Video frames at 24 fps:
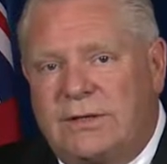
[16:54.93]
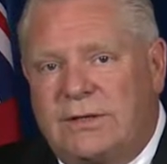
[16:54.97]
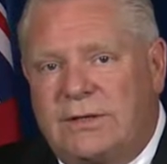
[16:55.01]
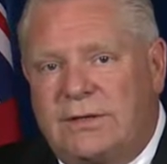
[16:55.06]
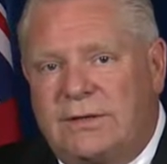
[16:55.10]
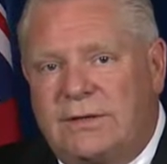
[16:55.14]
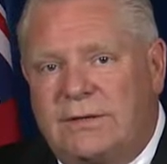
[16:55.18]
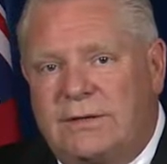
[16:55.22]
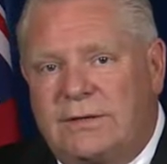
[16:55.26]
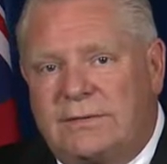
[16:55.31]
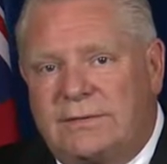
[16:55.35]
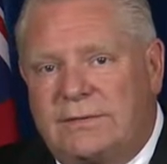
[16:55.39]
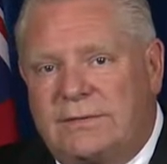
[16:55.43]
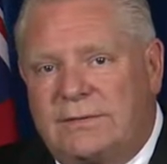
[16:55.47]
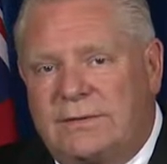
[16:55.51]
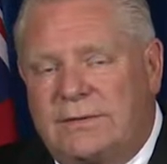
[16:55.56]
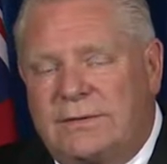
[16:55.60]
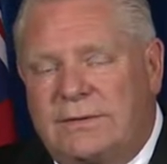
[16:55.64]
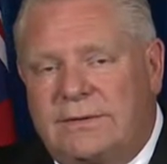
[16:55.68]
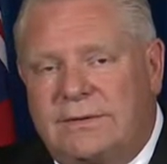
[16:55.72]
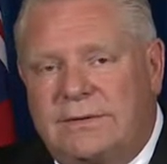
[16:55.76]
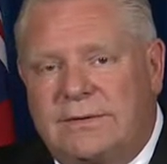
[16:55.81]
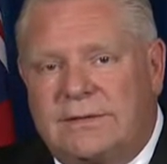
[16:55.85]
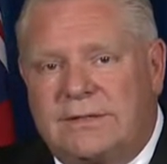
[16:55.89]
You know,
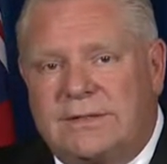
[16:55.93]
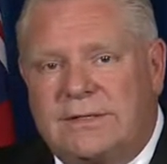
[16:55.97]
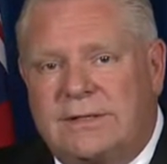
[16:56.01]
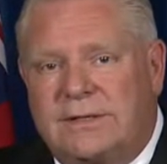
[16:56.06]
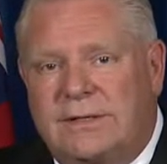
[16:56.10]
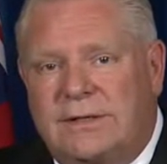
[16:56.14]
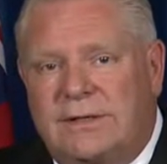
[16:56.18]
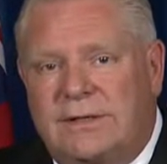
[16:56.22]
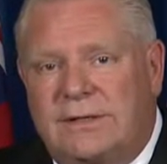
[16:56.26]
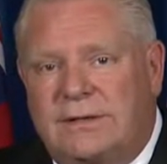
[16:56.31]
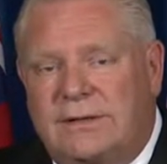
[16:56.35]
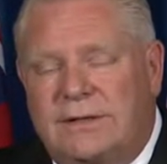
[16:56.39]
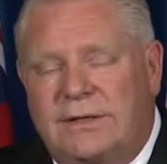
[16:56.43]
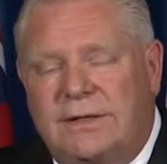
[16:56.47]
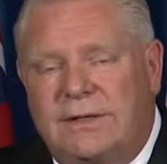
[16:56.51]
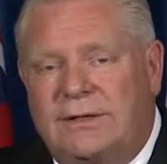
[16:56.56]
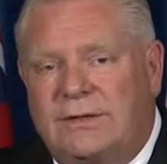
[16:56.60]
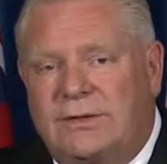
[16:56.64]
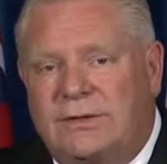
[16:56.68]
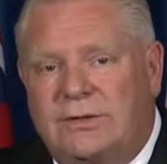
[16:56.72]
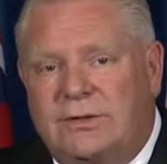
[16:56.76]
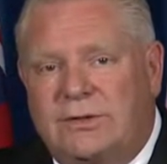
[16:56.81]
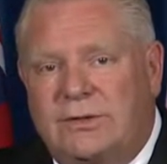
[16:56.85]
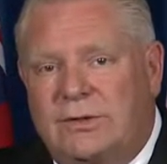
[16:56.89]
it's a
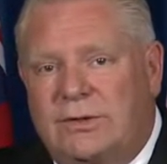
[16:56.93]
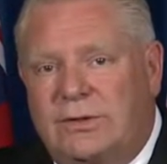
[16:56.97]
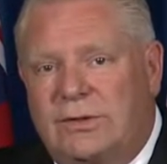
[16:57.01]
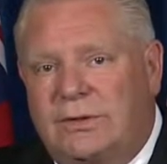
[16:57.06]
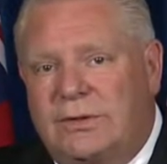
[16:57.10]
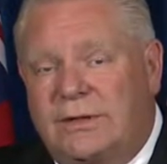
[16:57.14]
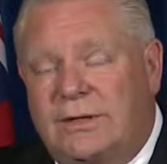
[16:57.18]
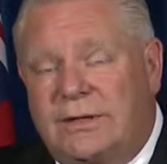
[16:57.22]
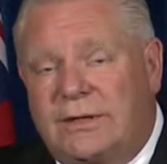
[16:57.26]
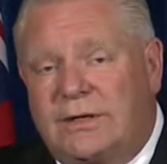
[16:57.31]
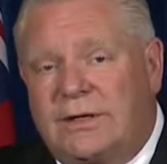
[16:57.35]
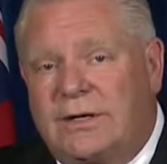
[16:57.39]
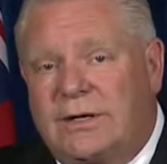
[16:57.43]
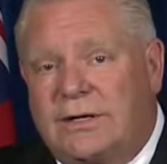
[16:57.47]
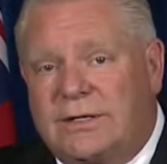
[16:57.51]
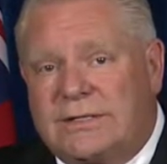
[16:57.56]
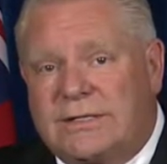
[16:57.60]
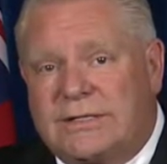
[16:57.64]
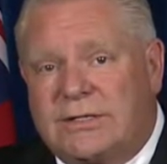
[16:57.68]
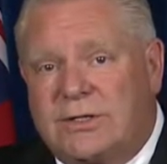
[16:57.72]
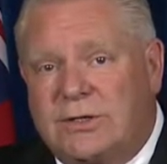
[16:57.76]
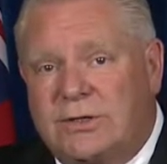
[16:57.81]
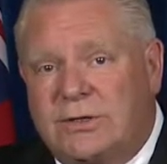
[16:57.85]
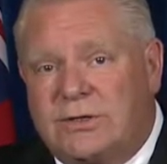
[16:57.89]
legal tool in our
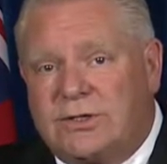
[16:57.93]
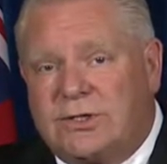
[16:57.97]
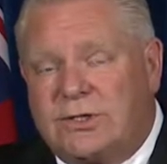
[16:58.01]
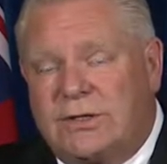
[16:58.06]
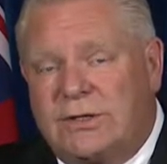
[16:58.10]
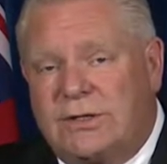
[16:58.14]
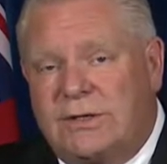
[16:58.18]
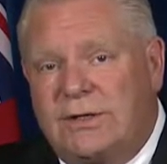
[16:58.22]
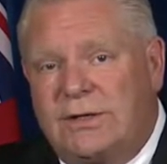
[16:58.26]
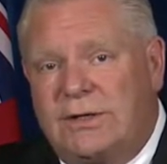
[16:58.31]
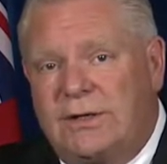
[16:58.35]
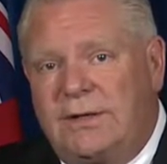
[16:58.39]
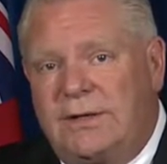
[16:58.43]
Constitution